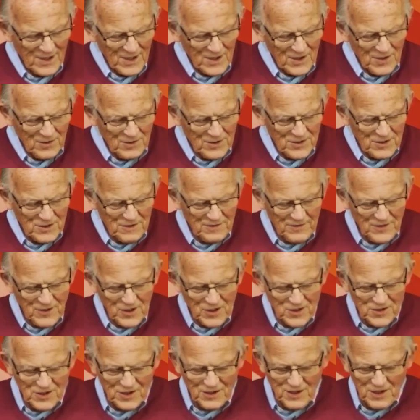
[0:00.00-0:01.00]
There is a
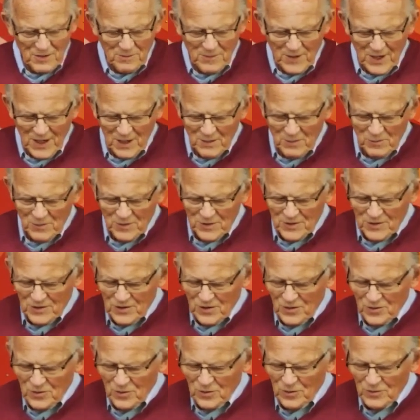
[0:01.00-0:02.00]
verse in the Bible which has
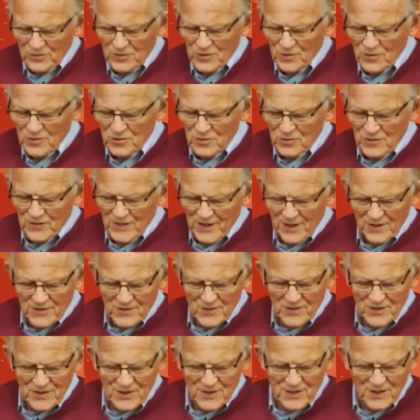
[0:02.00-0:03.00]
caused
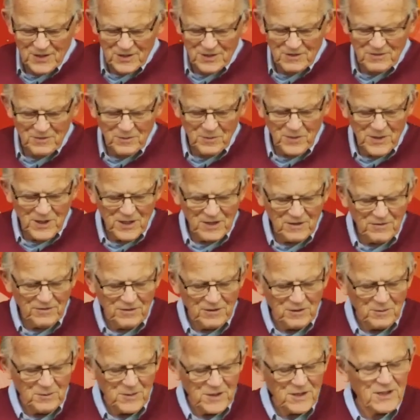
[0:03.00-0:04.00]
2,000 years of
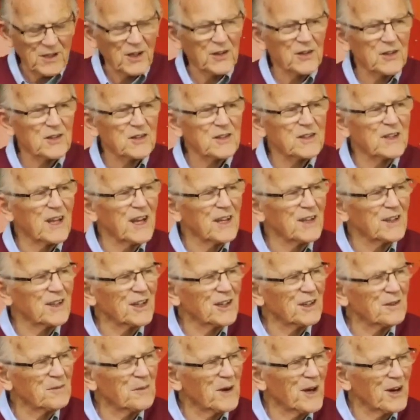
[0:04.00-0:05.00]
painful misunderstanding
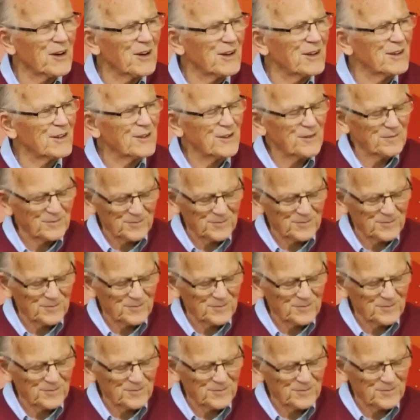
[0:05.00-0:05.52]
in marriage.